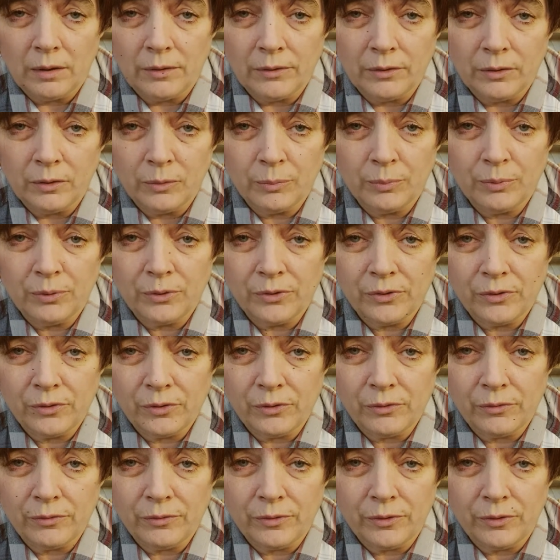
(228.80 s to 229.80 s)
you'll
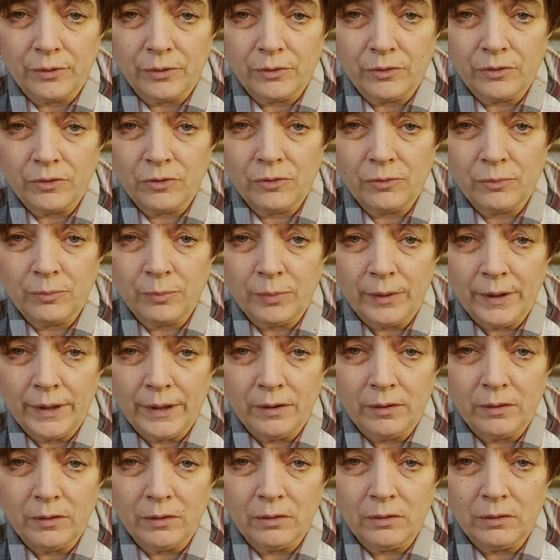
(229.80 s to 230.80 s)
preserve your
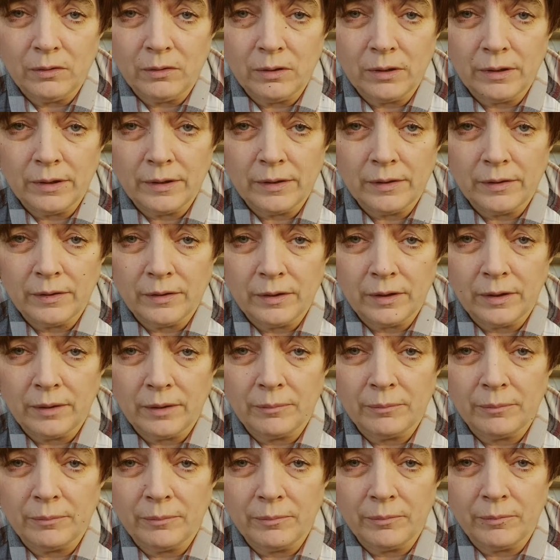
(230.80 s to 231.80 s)
spinal
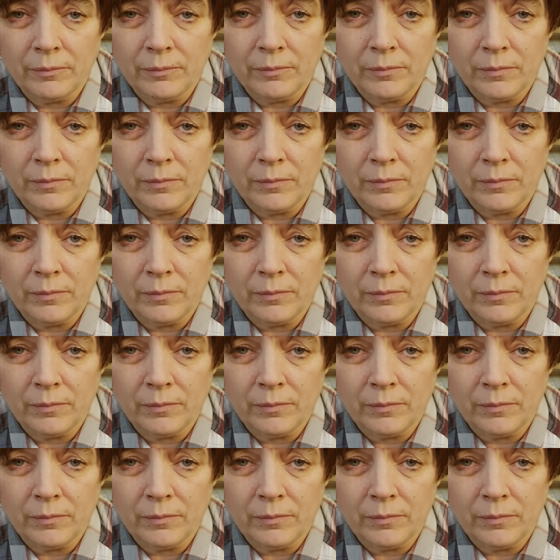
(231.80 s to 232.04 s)
and